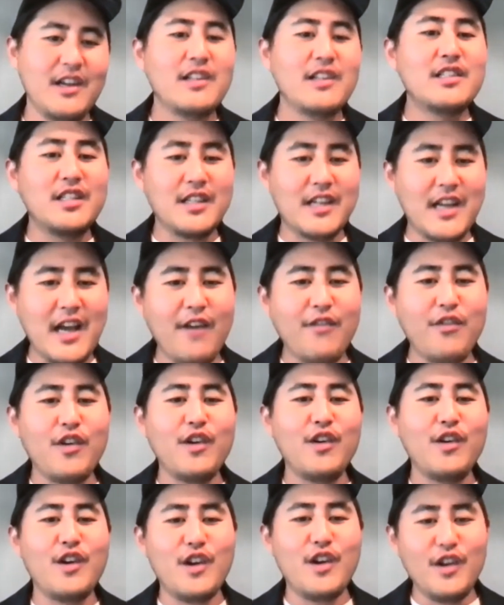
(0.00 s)
to
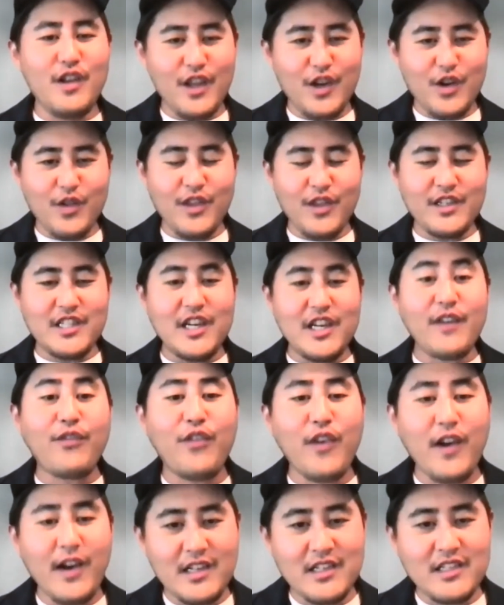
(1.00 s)
cover, the
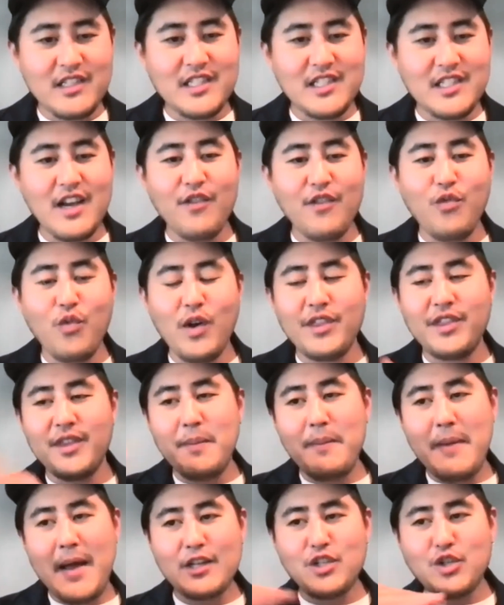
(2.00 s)
difference of what
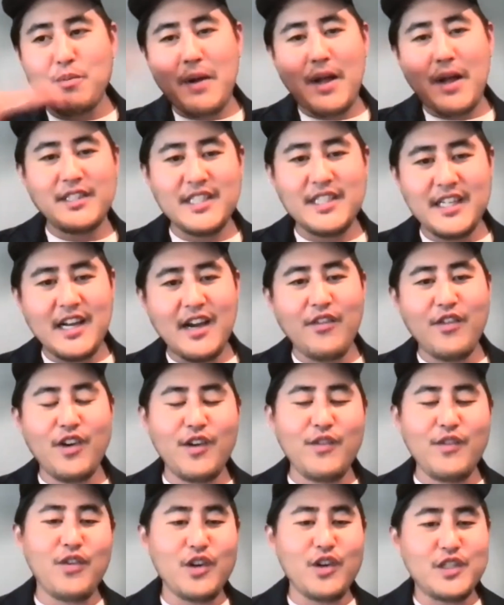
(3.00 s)
the master policy
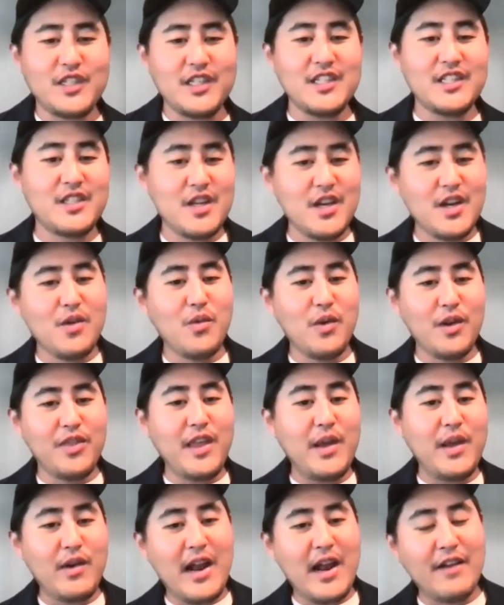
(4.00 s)
covered versus what
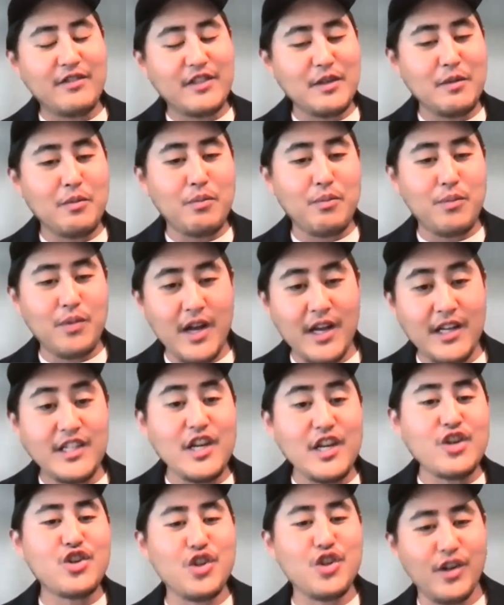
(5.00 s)
they would have to
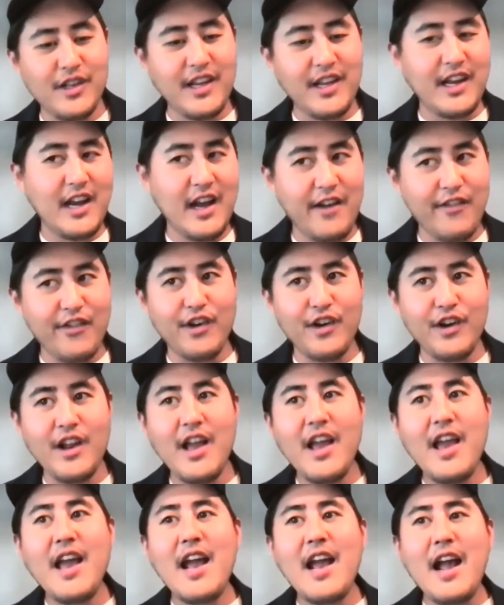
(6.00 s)
additionally cover.
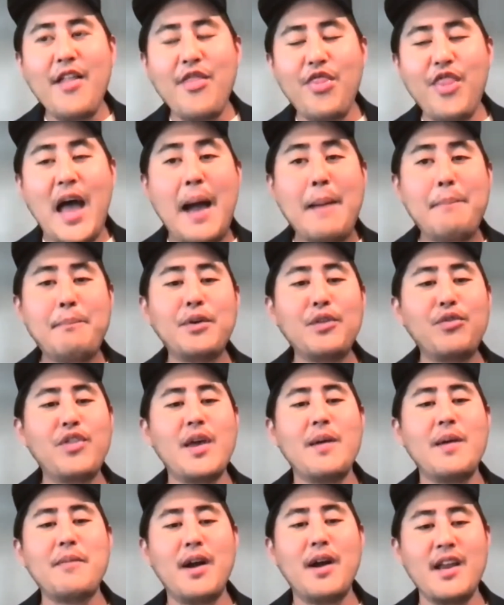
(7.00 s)
And that put
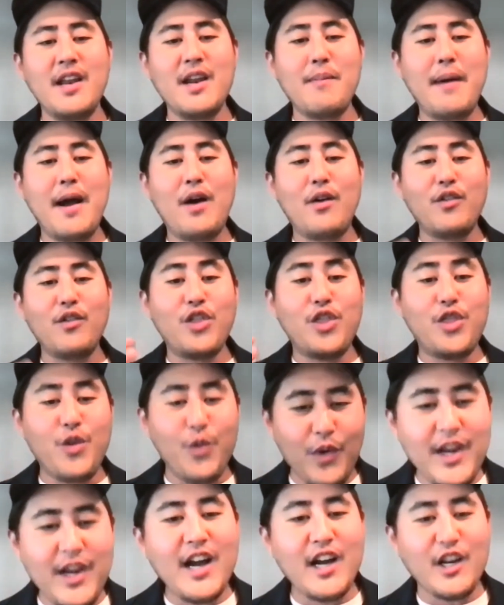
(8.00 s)
them in about
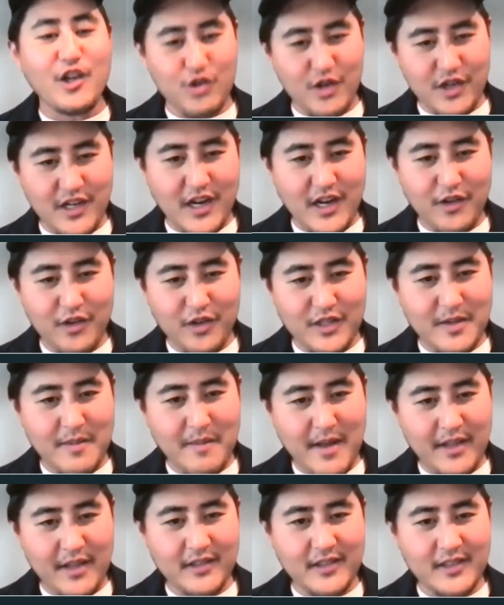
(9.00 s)
$300 a month.